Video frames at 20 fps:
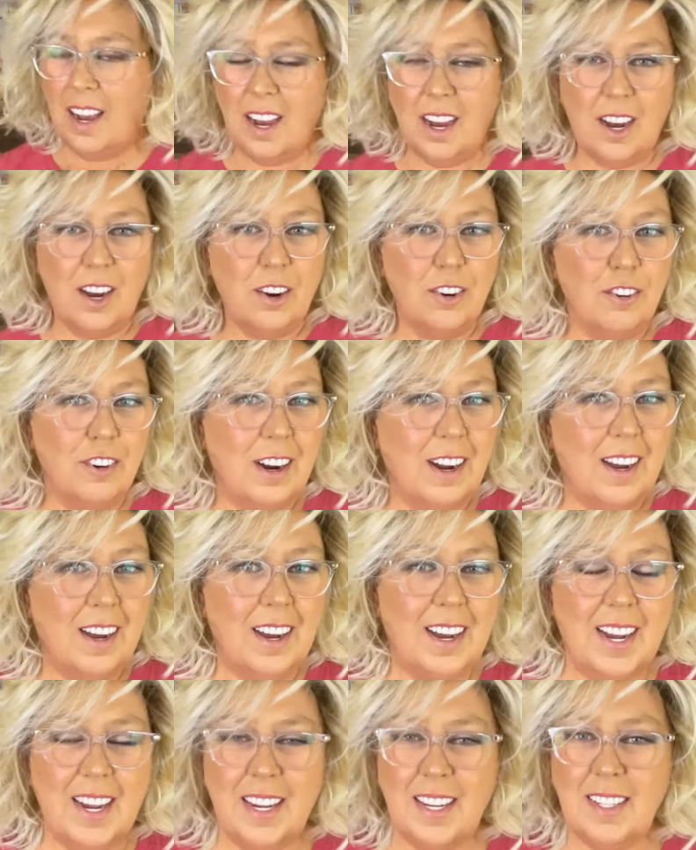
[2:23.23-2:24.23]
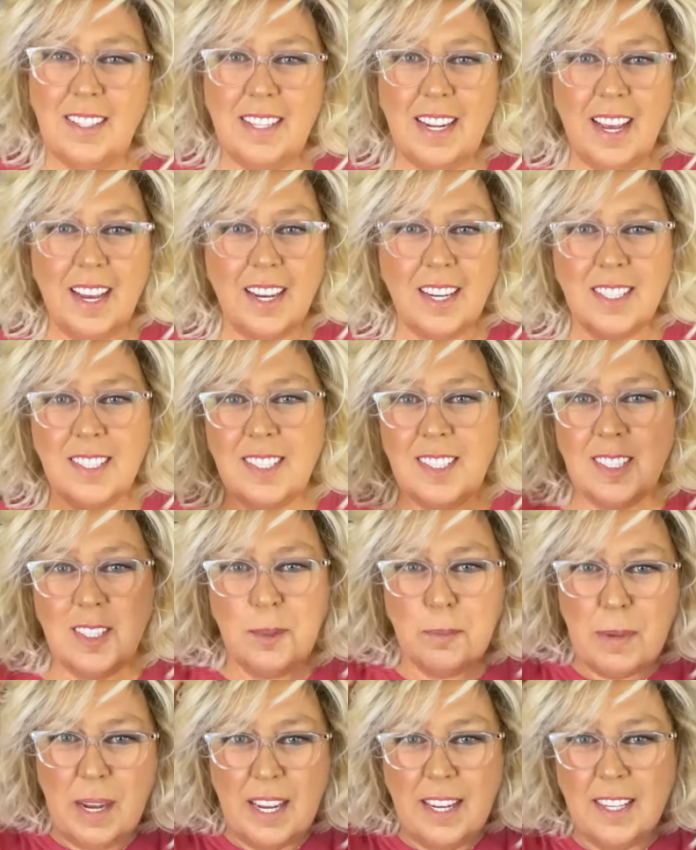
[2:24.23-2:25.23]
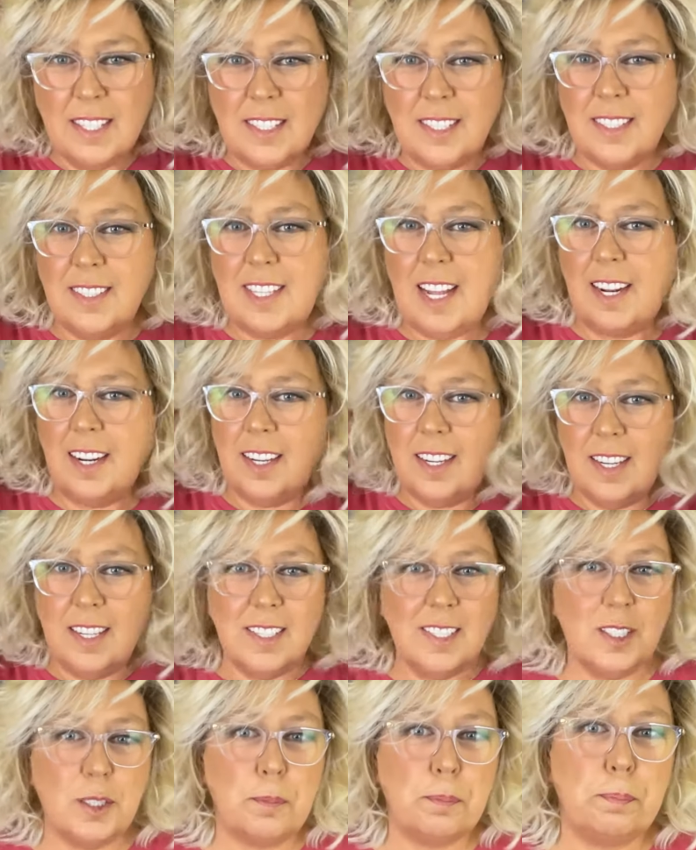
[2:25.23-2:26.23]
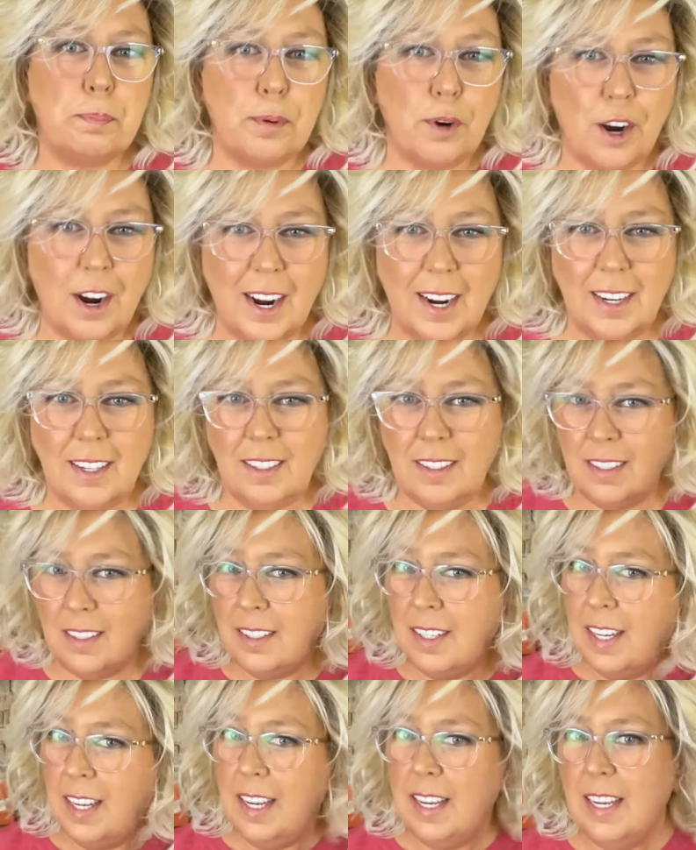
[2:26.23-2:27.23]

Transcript: All right, next is my Estetica's Brighton